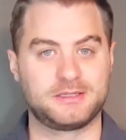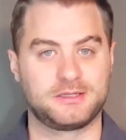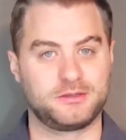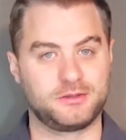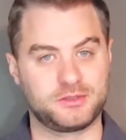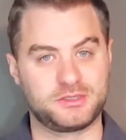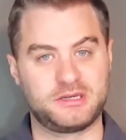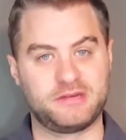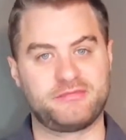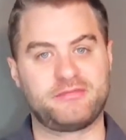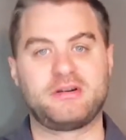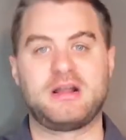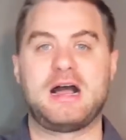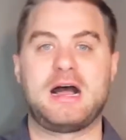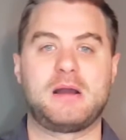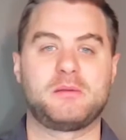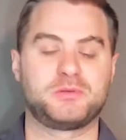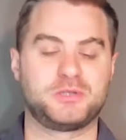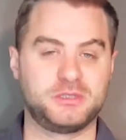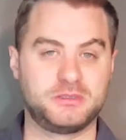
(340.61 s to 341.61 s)
So there's different
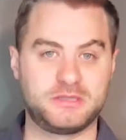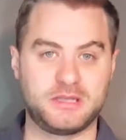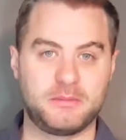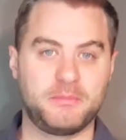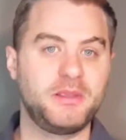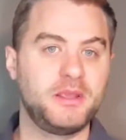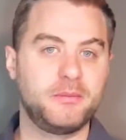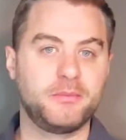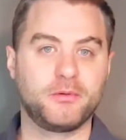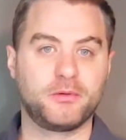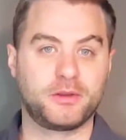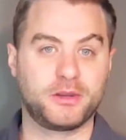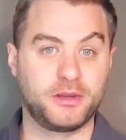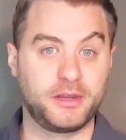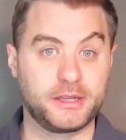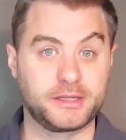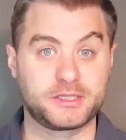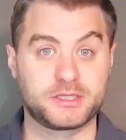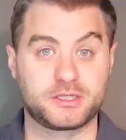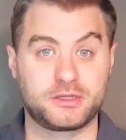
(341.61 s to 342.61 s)
options that people could
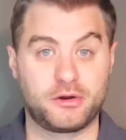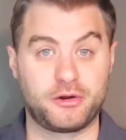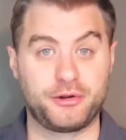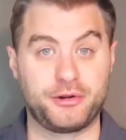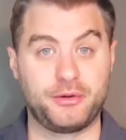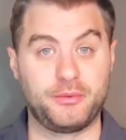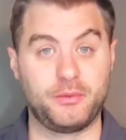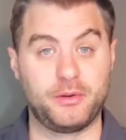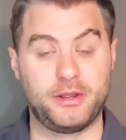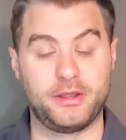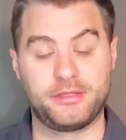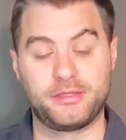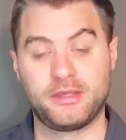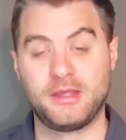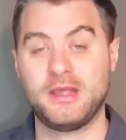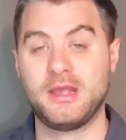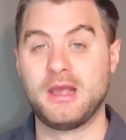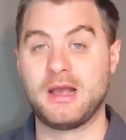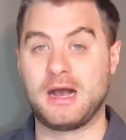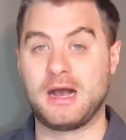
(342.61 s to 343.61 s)
get started with
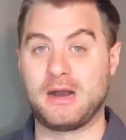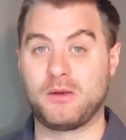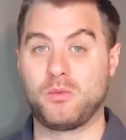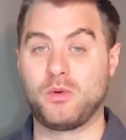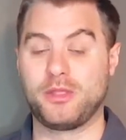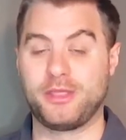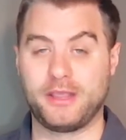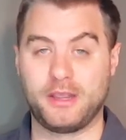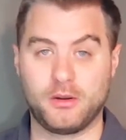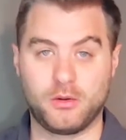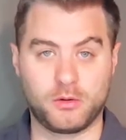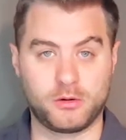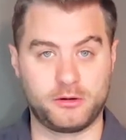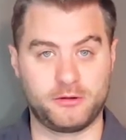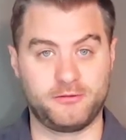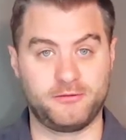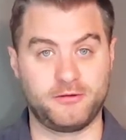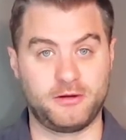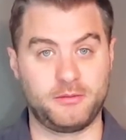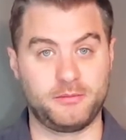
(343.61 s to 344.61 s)
when they
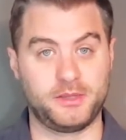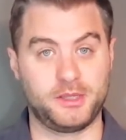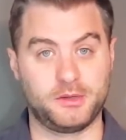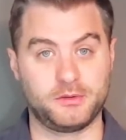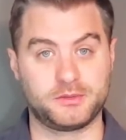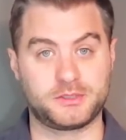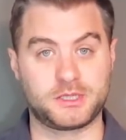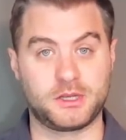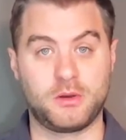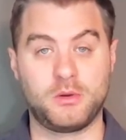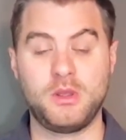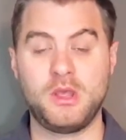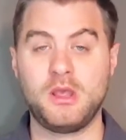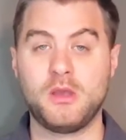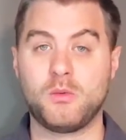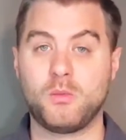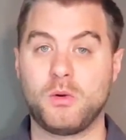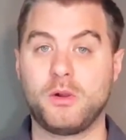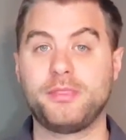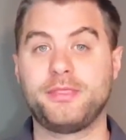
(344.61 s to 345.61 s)
order from you. So
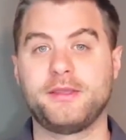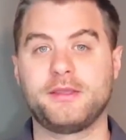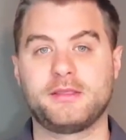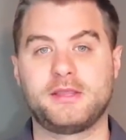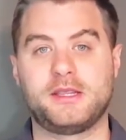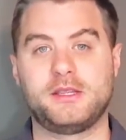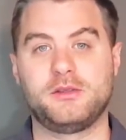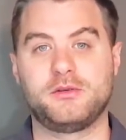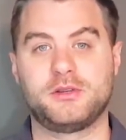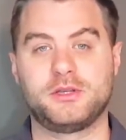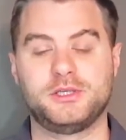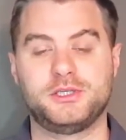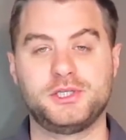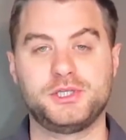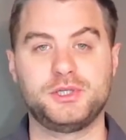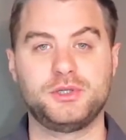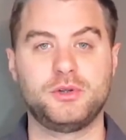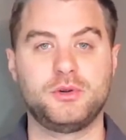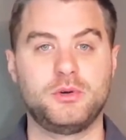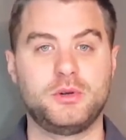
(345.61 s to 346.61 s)
one thing that you could
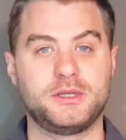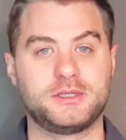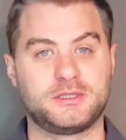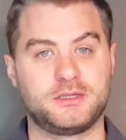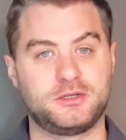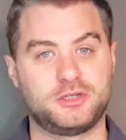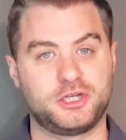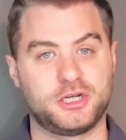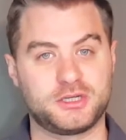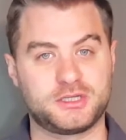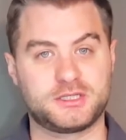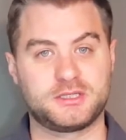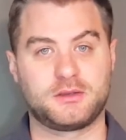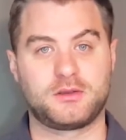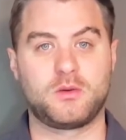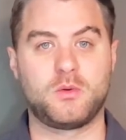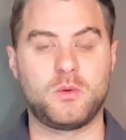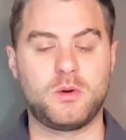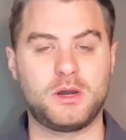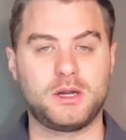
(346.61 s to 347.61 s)
do is adjust the
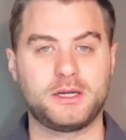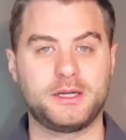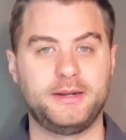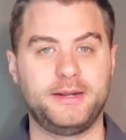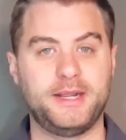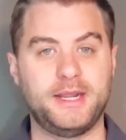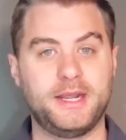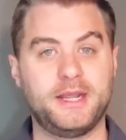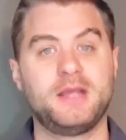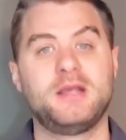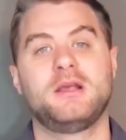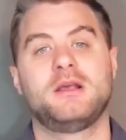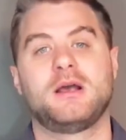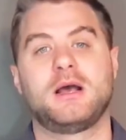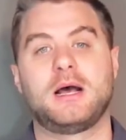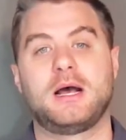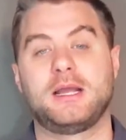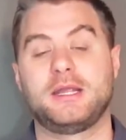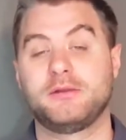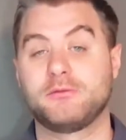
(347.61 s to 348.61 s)
quantity
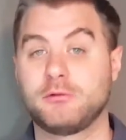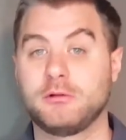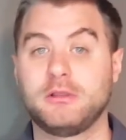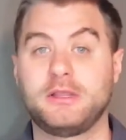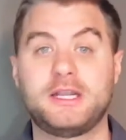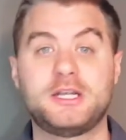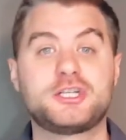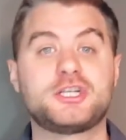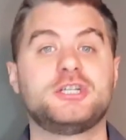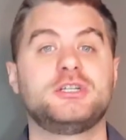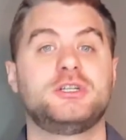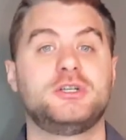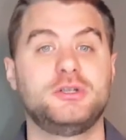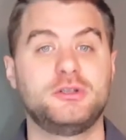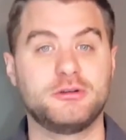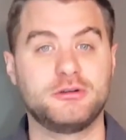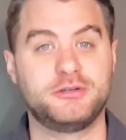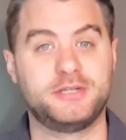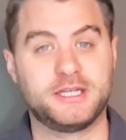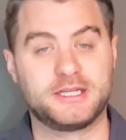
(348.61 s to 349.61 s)
in relation to
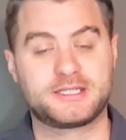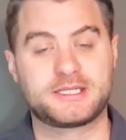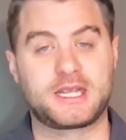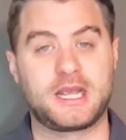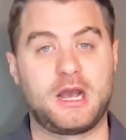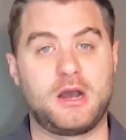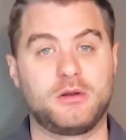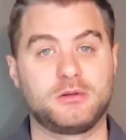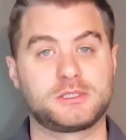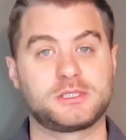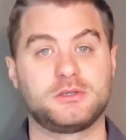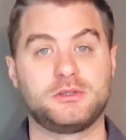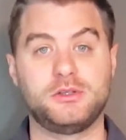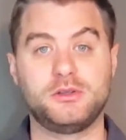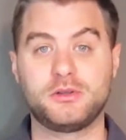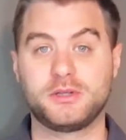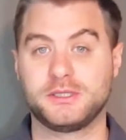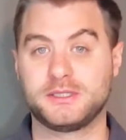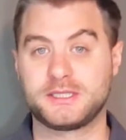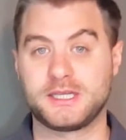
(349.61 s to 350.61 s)
your discount. So
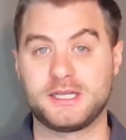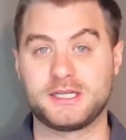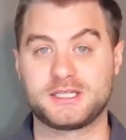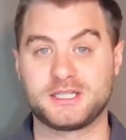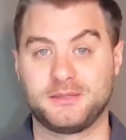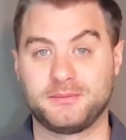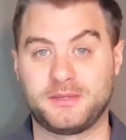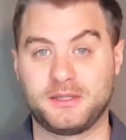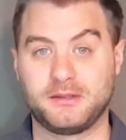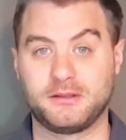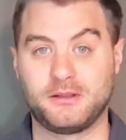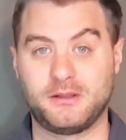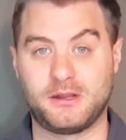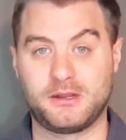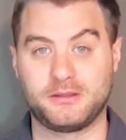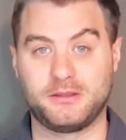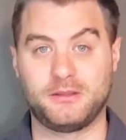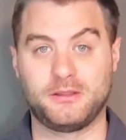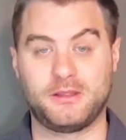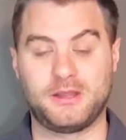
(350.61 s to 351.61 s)
you could say something
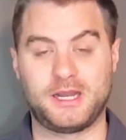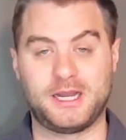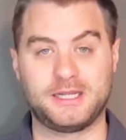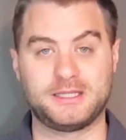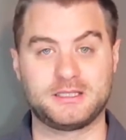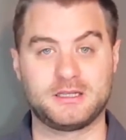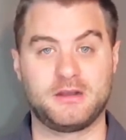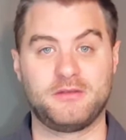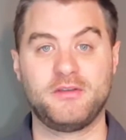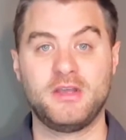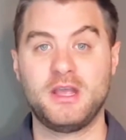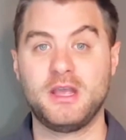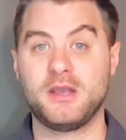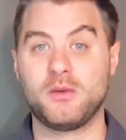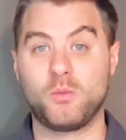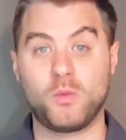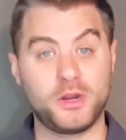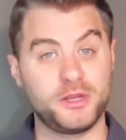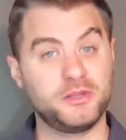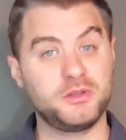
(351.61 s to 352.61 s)
along the lines of,
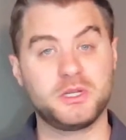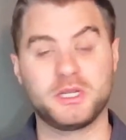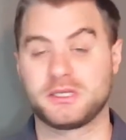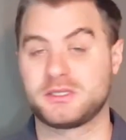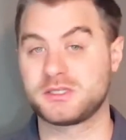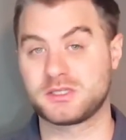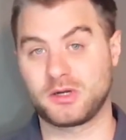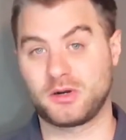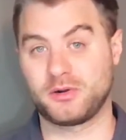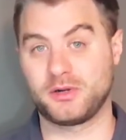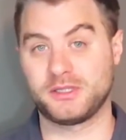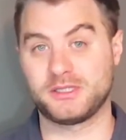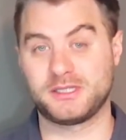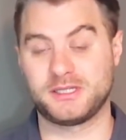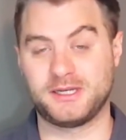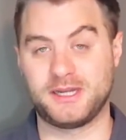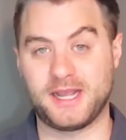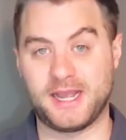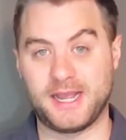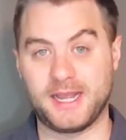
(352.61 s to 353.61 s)
when you get started
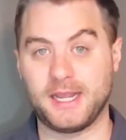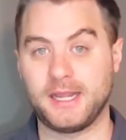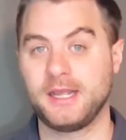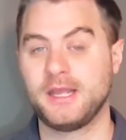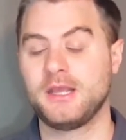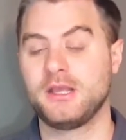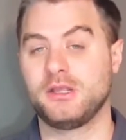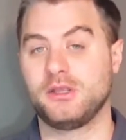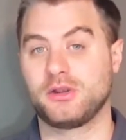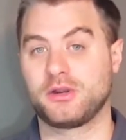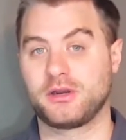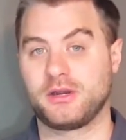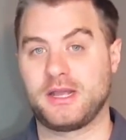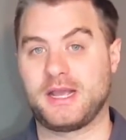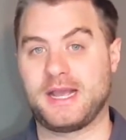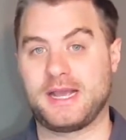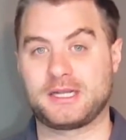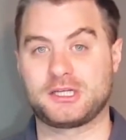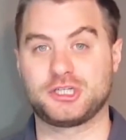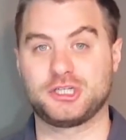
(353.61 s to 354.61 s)
today, you're going
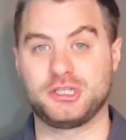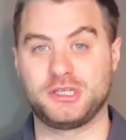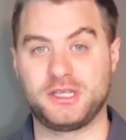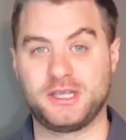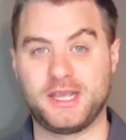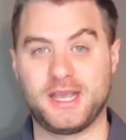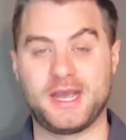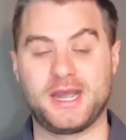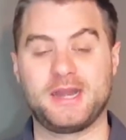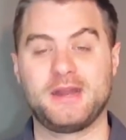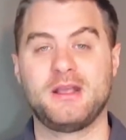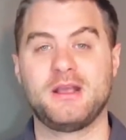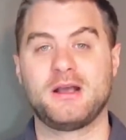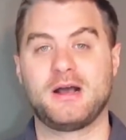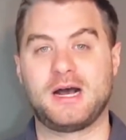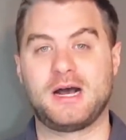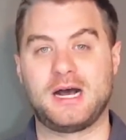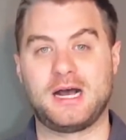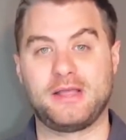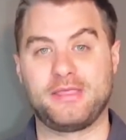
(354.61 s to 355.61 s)
to actually get
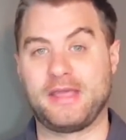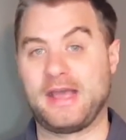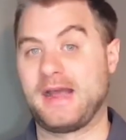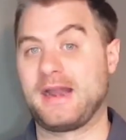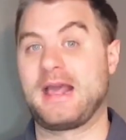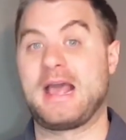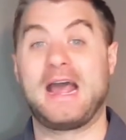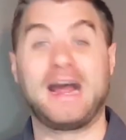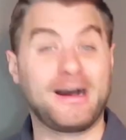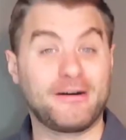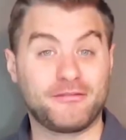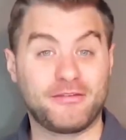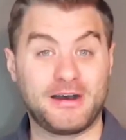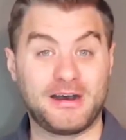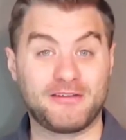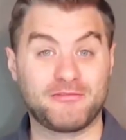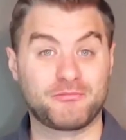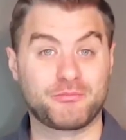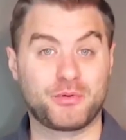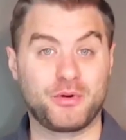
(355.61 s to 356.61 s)
that half
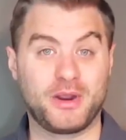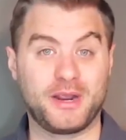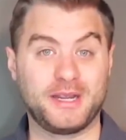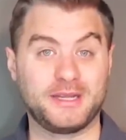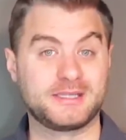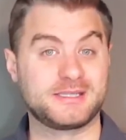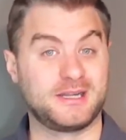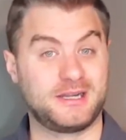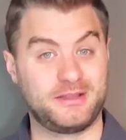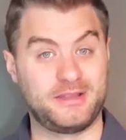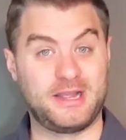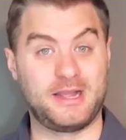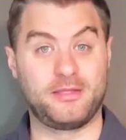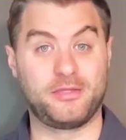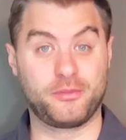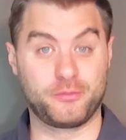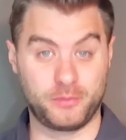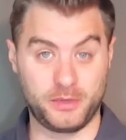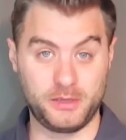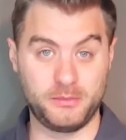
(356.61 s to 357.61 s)
off price on
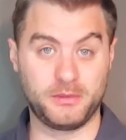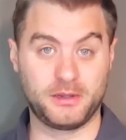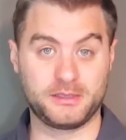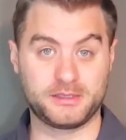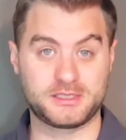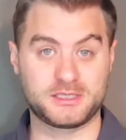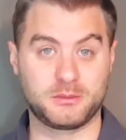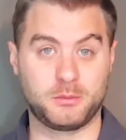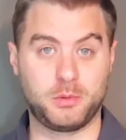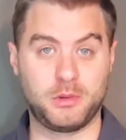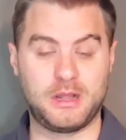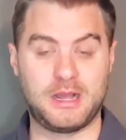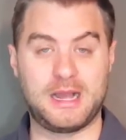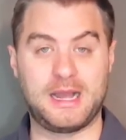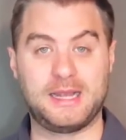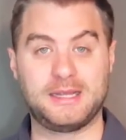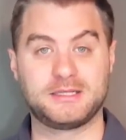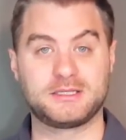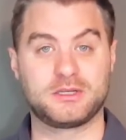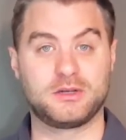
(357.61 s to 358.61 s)
that 3-month
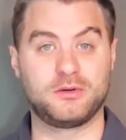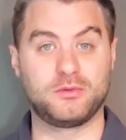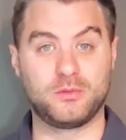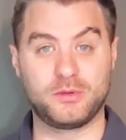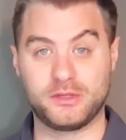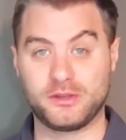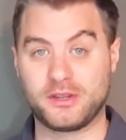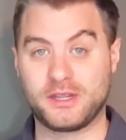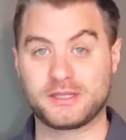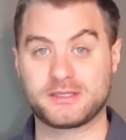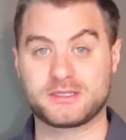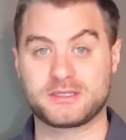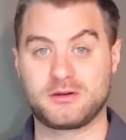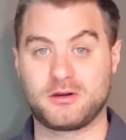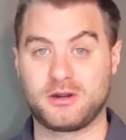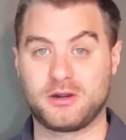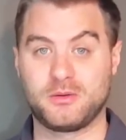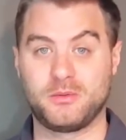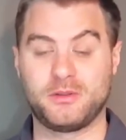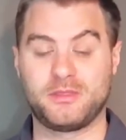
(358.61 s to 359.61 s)
supply. So when you get
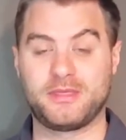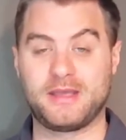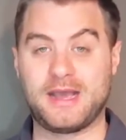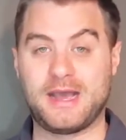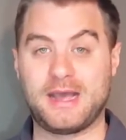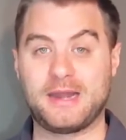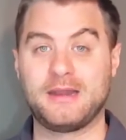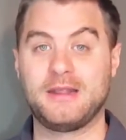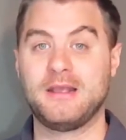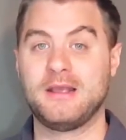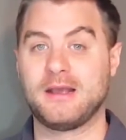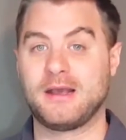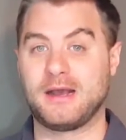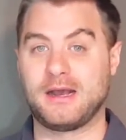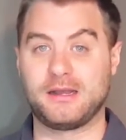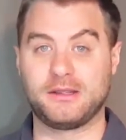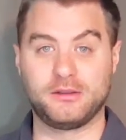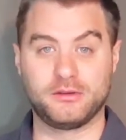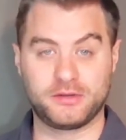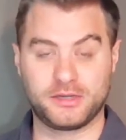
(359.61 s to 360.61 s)
started with that,
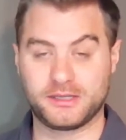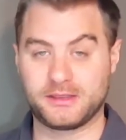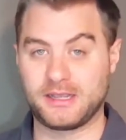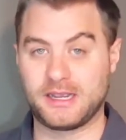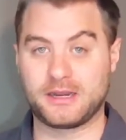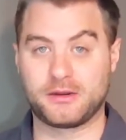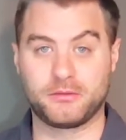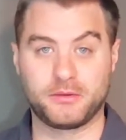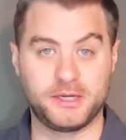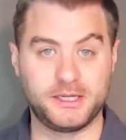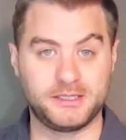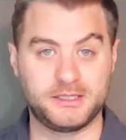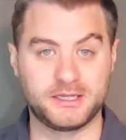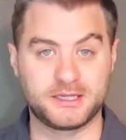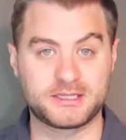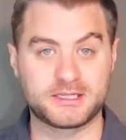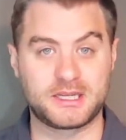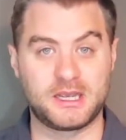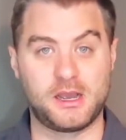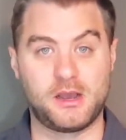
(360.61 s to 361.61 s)
you'll get that great
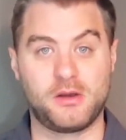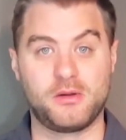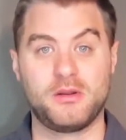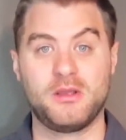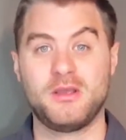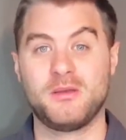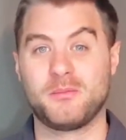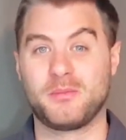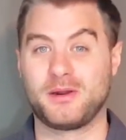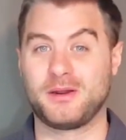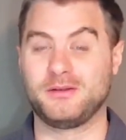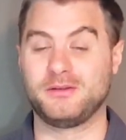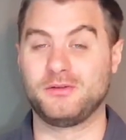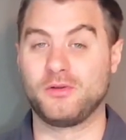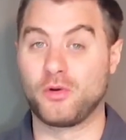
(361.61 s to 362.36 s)
discount. But